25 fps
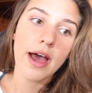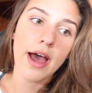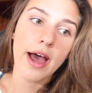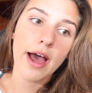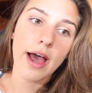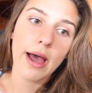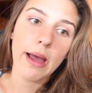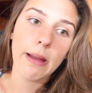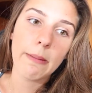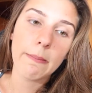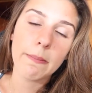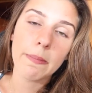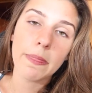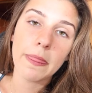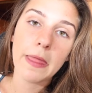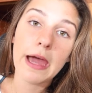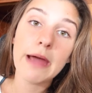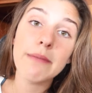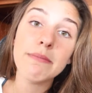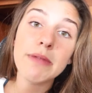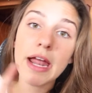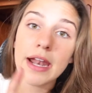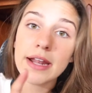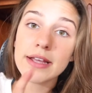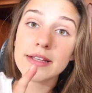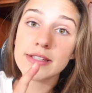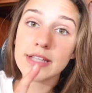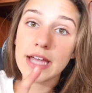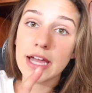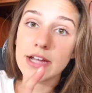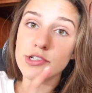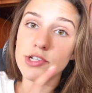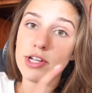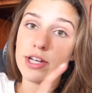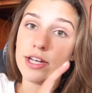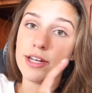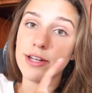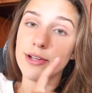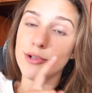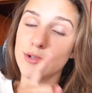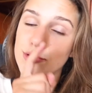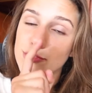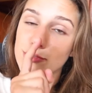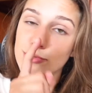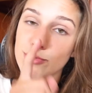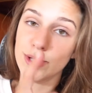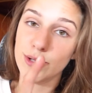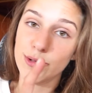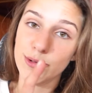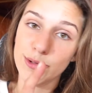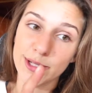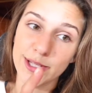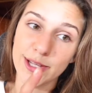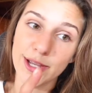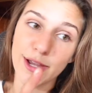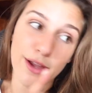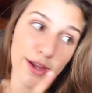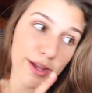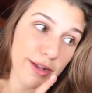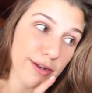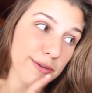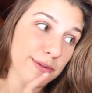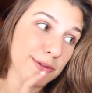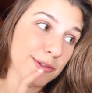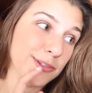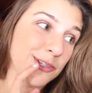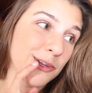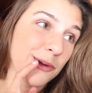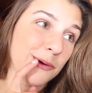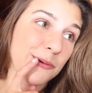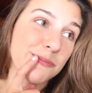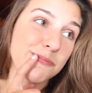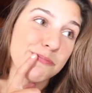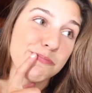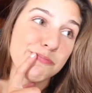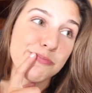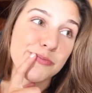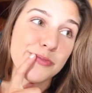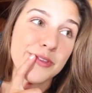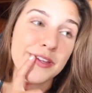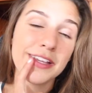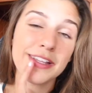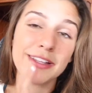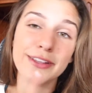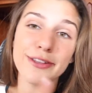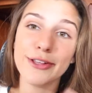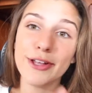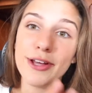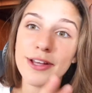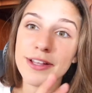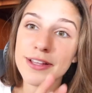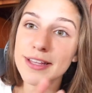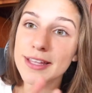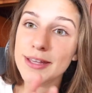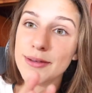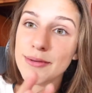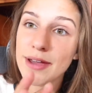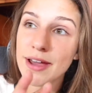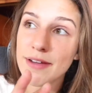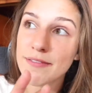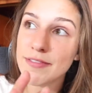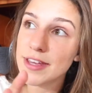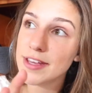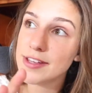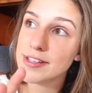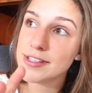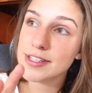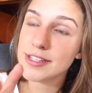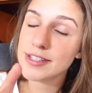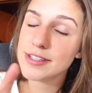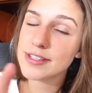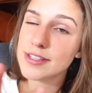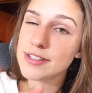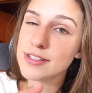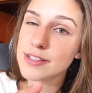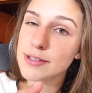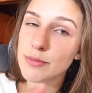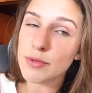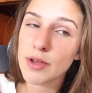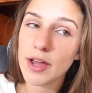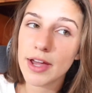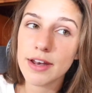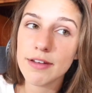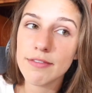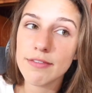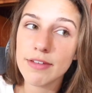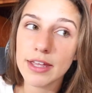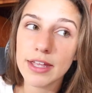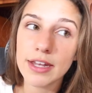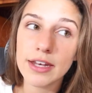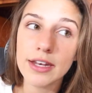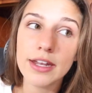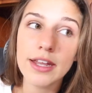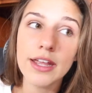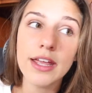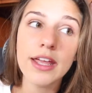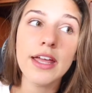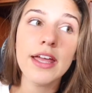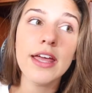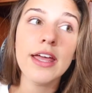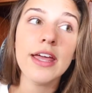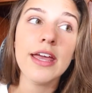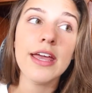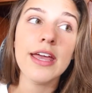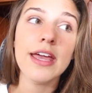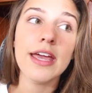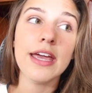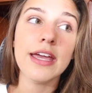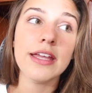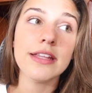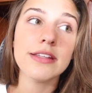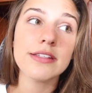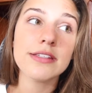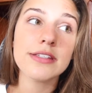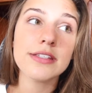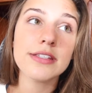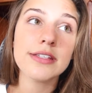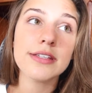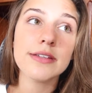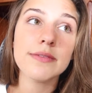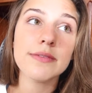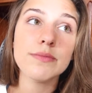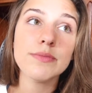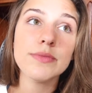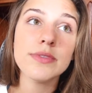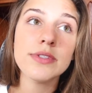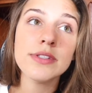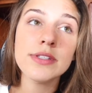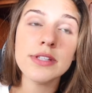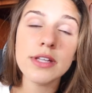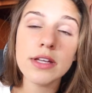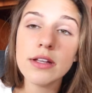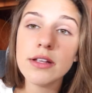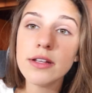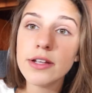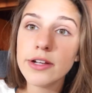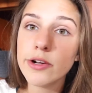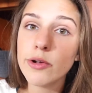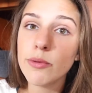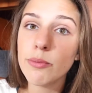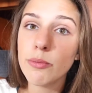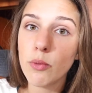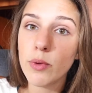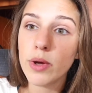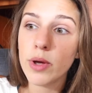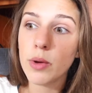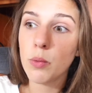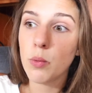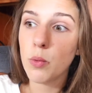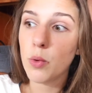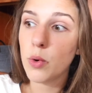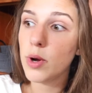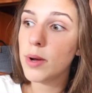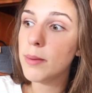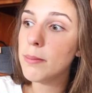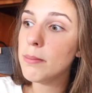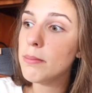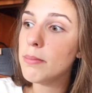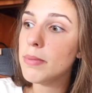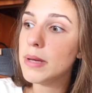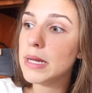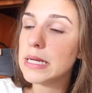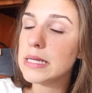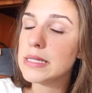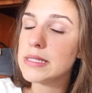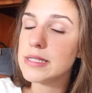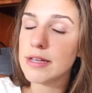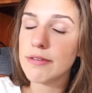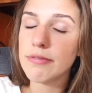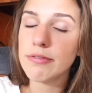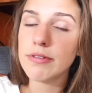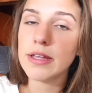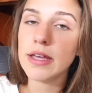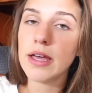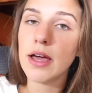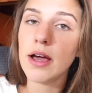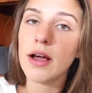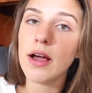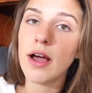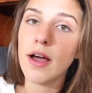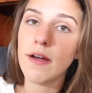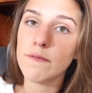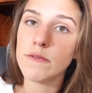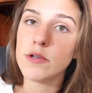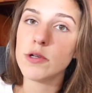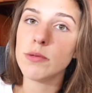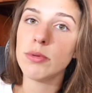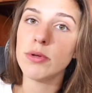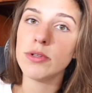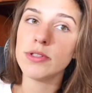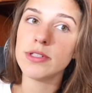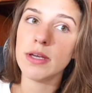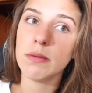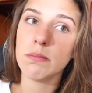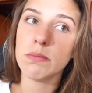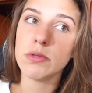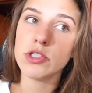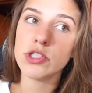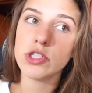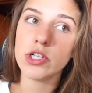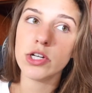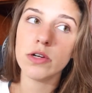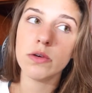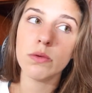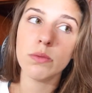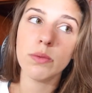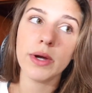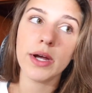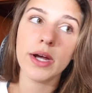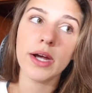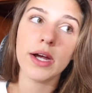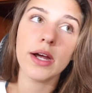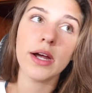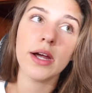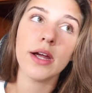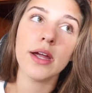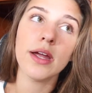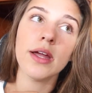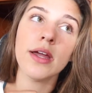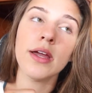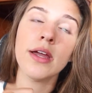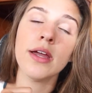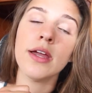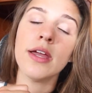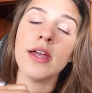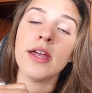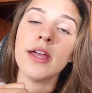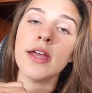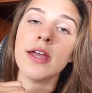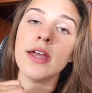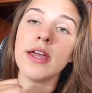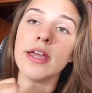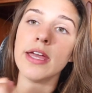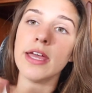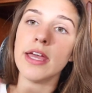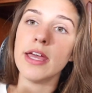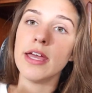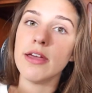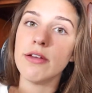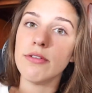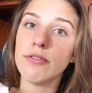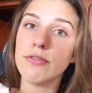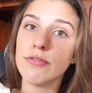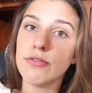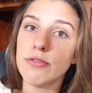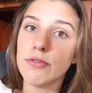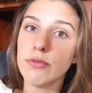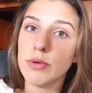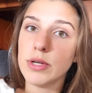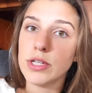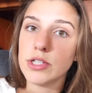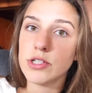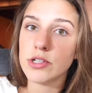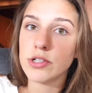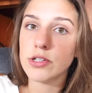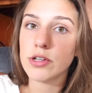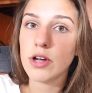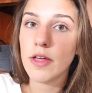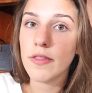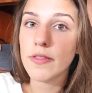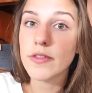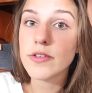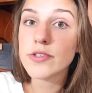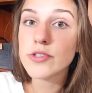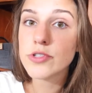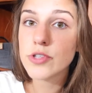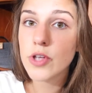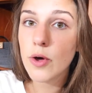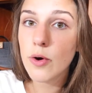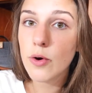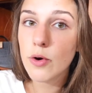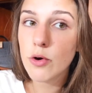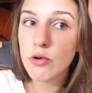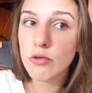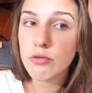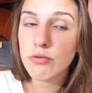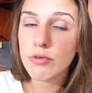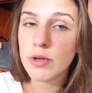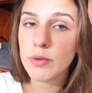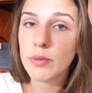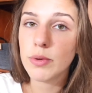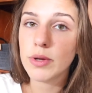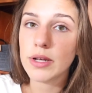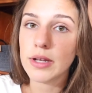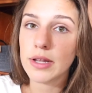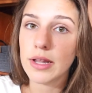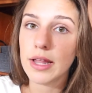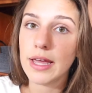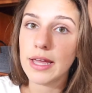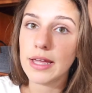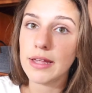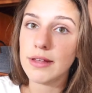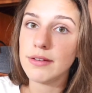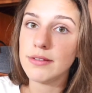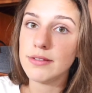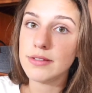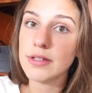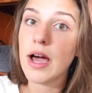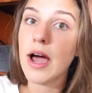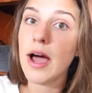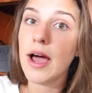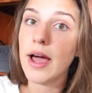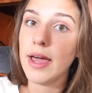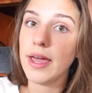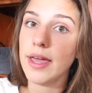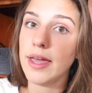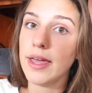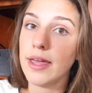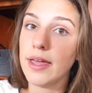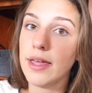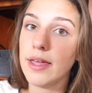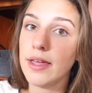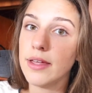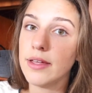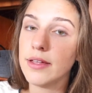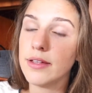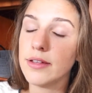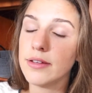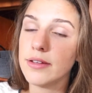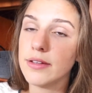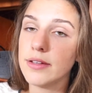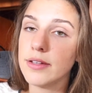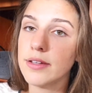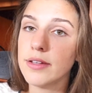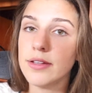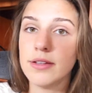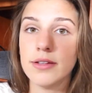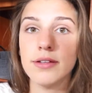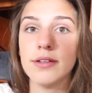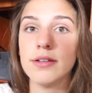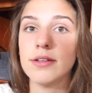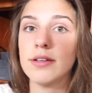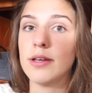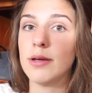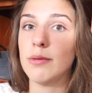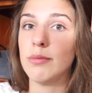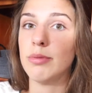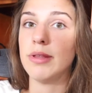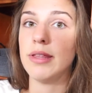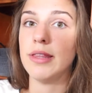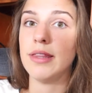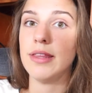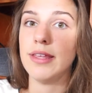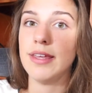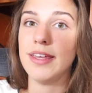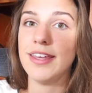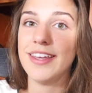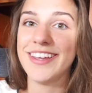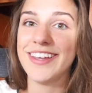um, I'm not exaggerating. It was really, really hot. So luckily we have the AC system kind of in. It's still a little bit warm, but it's definitely a comfortable temperature where if we turned on the stove, we wouldn't like die completely.